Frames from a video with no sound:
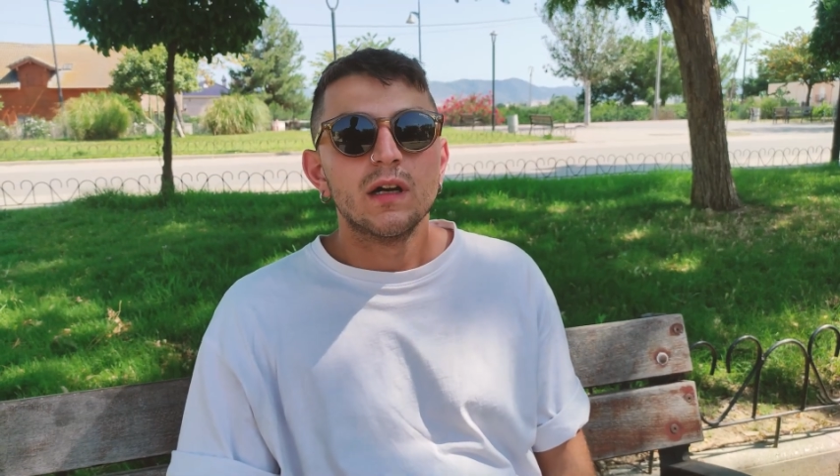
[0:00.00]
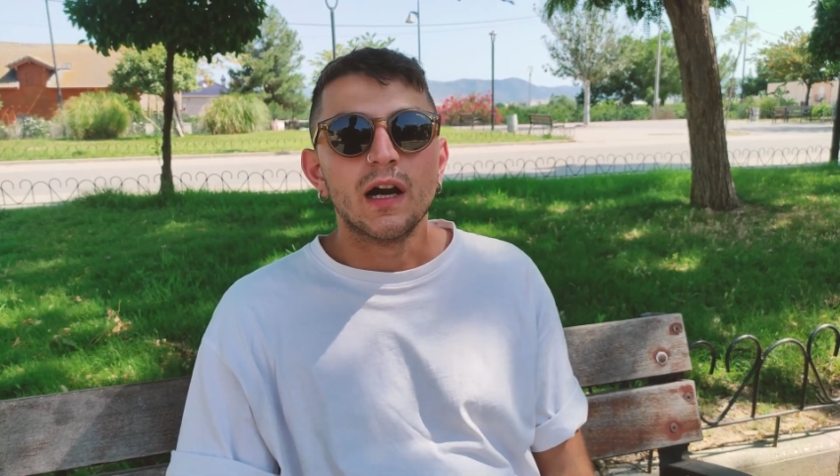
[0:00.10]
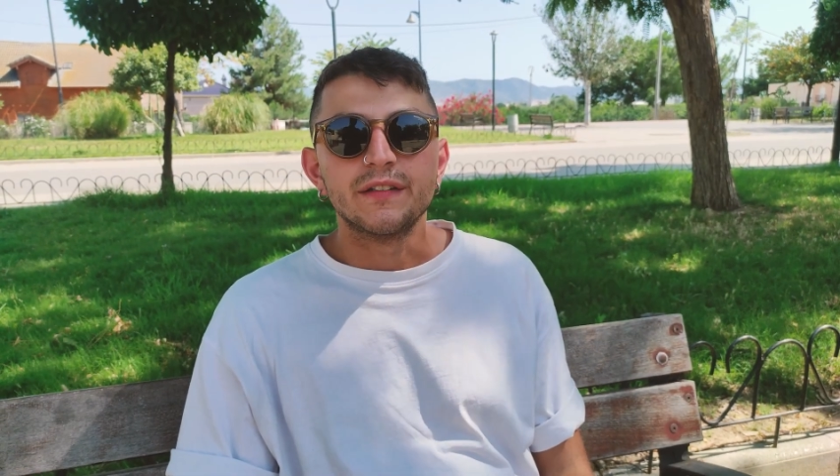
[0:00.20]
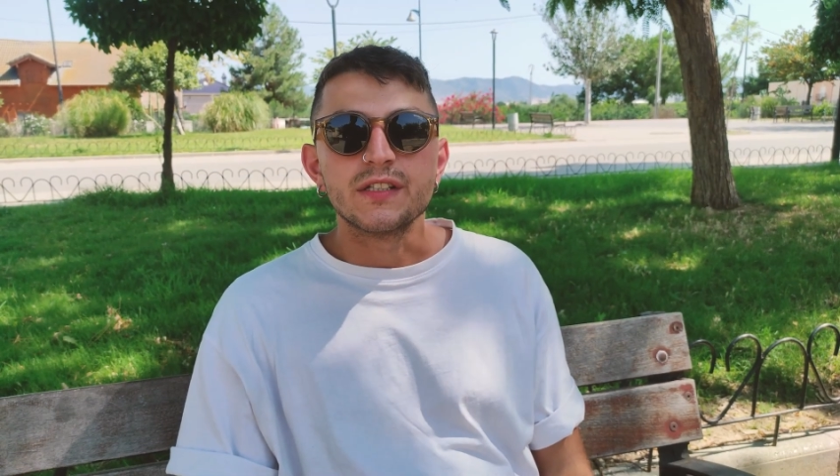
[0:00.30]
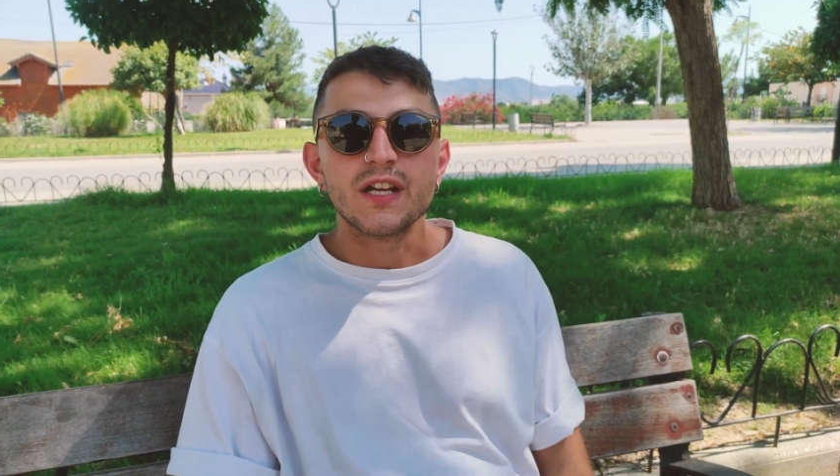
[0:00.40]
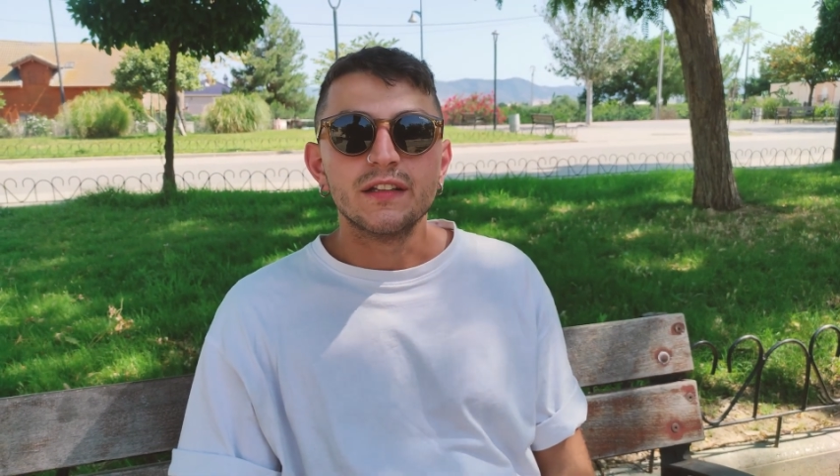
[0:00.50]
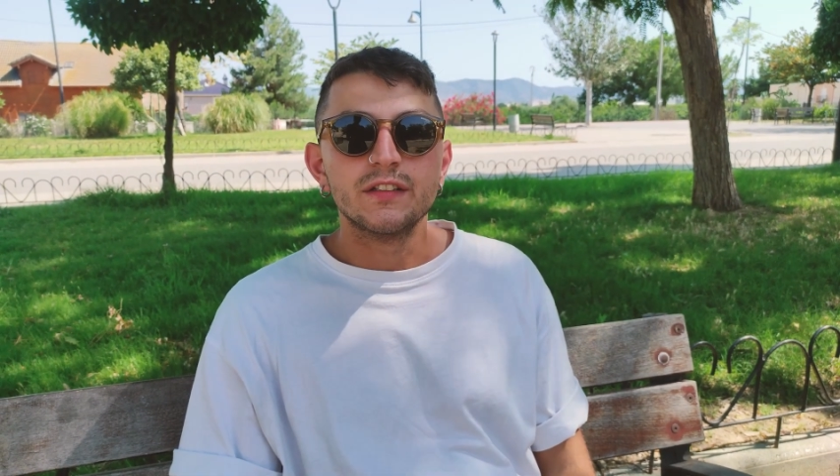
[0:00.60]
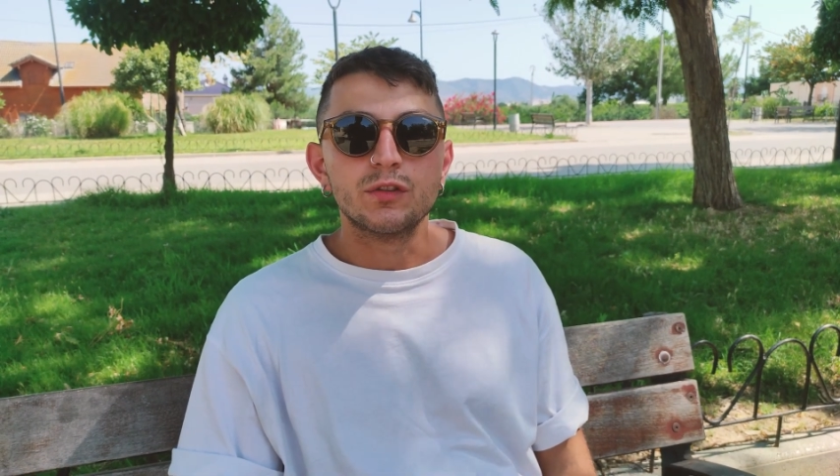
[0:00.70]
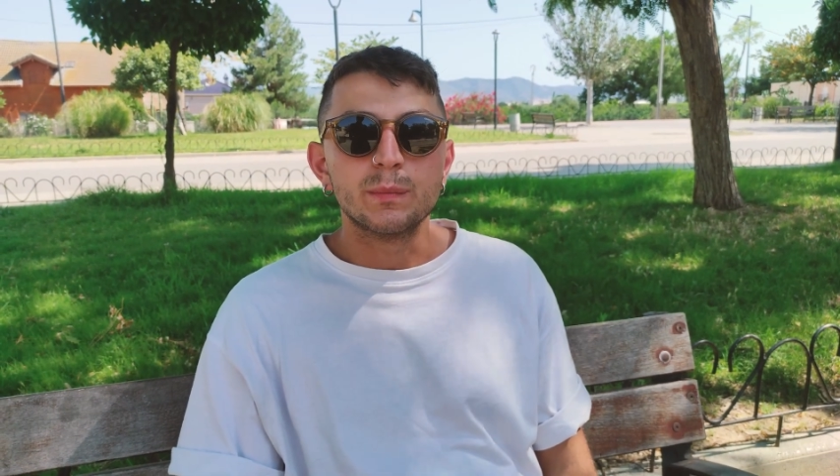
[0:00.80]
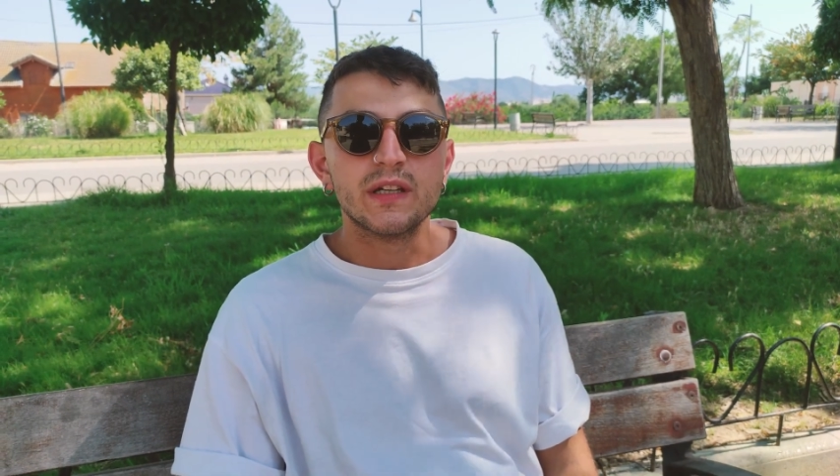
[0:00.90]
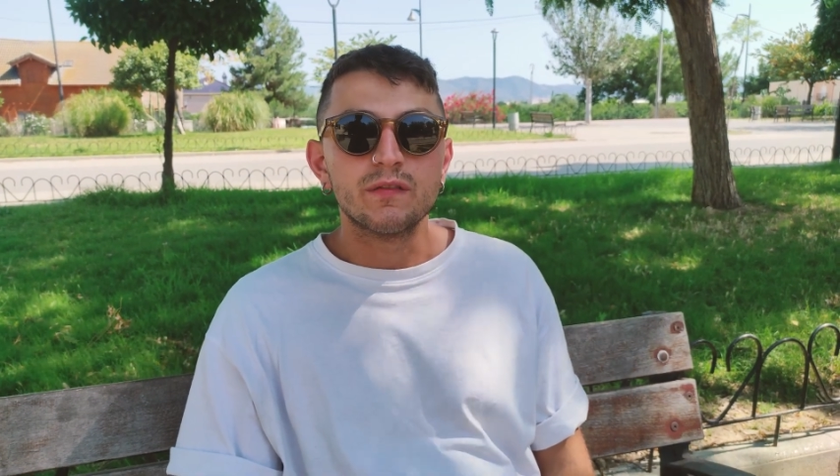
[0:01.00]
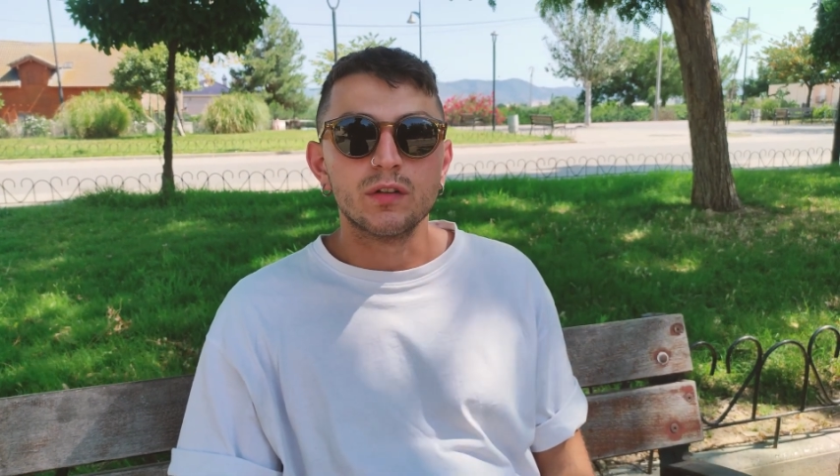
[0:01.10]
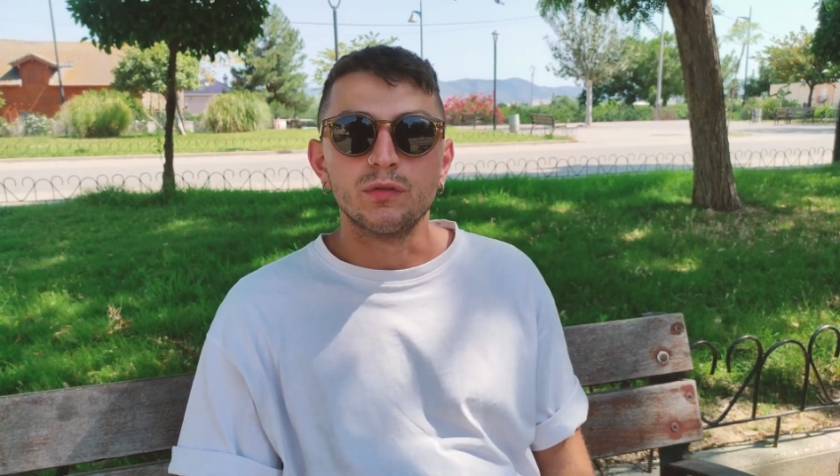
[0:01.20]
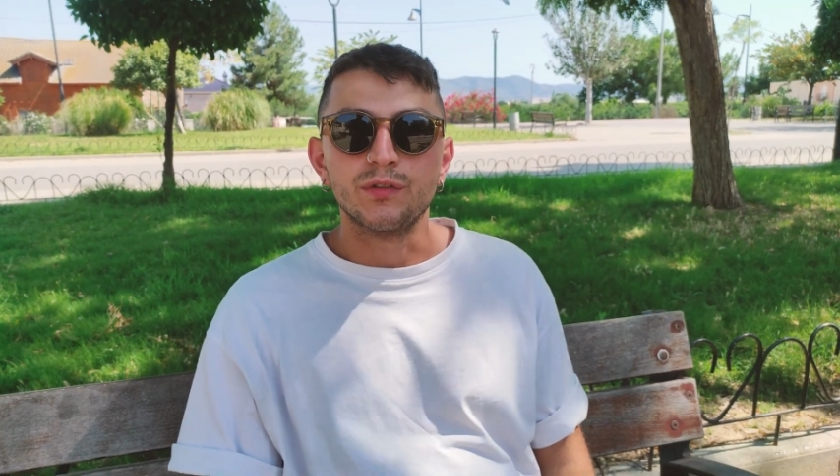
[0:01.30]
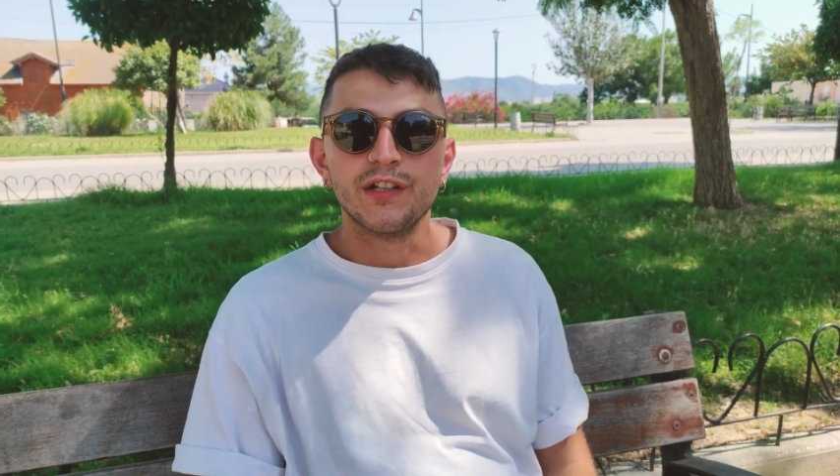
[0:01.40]
I decided to be a
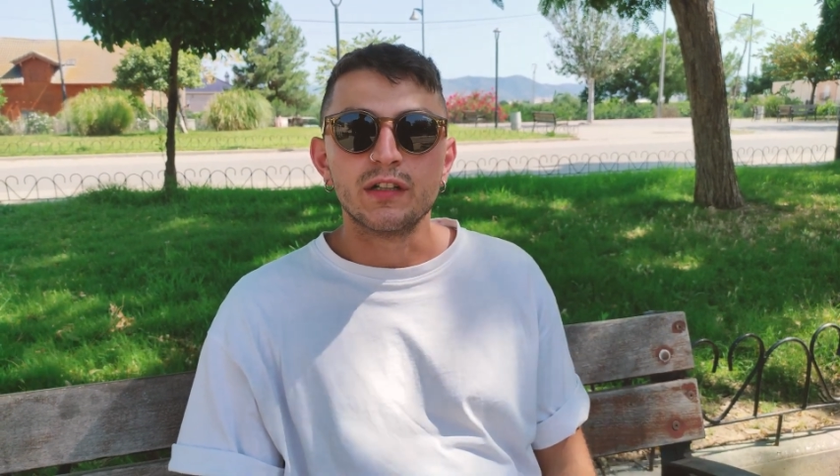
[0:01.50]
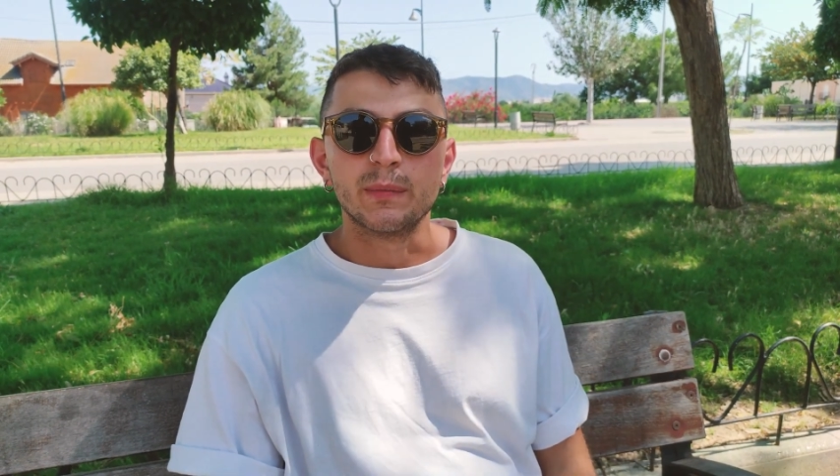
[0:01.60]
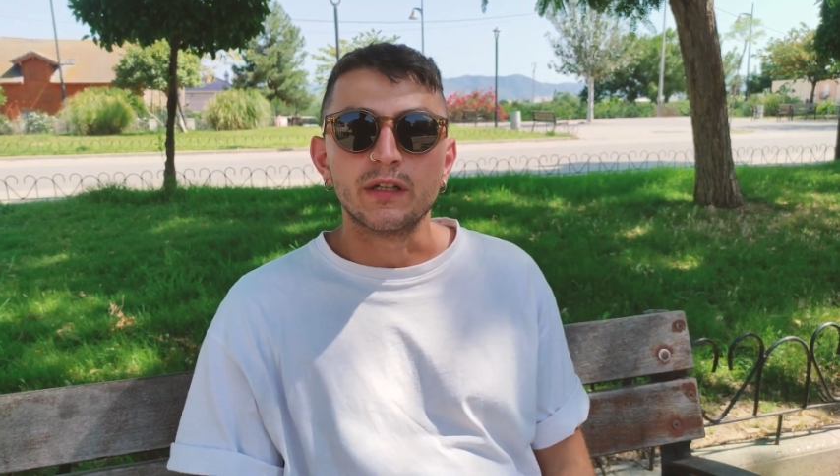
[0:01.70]
volunteer